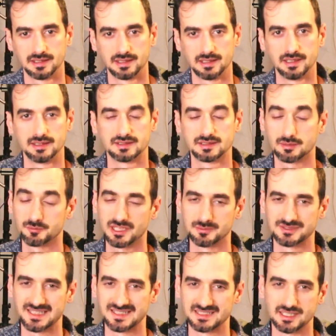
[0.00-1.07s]
And sometimes
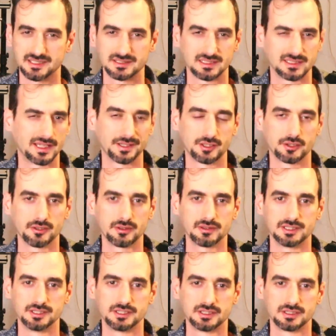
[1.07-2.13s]
that takes a lot of
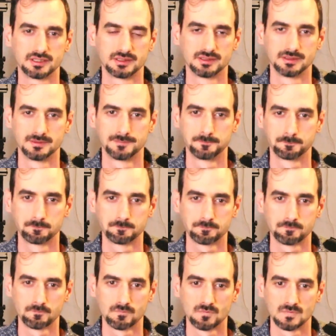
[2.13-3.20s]
courage.
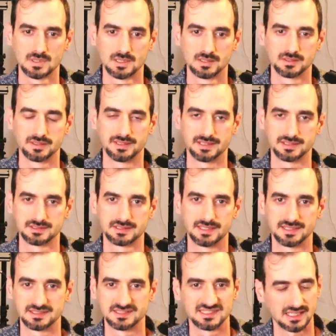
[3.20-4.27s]
That's
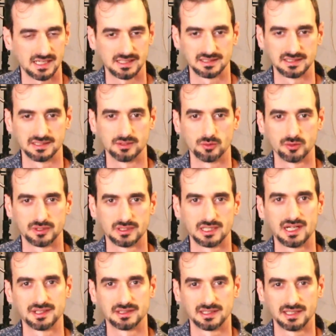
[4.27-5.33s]
that's godly or
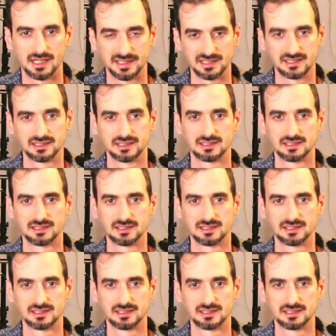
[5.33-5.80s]
godlike